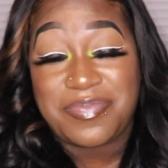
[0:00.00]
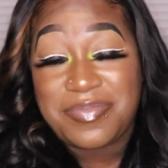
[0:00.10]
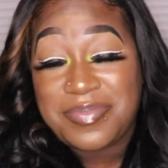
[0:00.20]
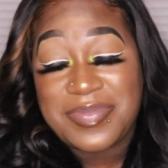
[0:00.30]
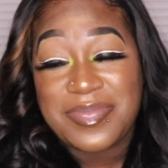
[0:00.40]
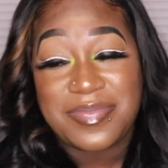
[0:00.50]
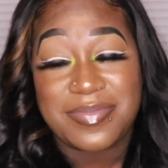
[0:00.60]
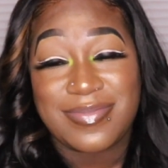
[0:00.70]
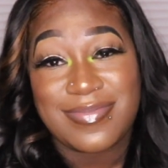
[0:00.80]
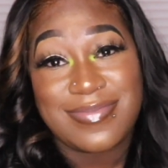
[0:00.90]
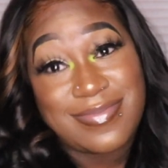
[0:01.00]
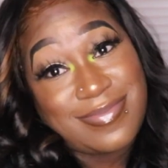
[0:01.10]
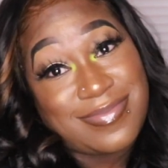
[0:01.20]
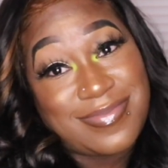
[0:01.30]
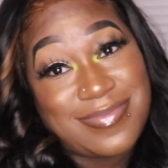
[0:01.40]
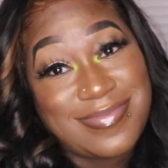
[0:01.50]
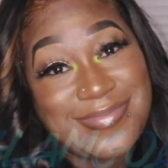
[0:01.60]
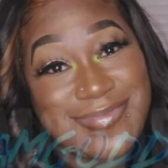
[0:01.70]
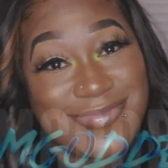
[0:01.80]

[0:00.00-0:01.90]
Nobody speaks.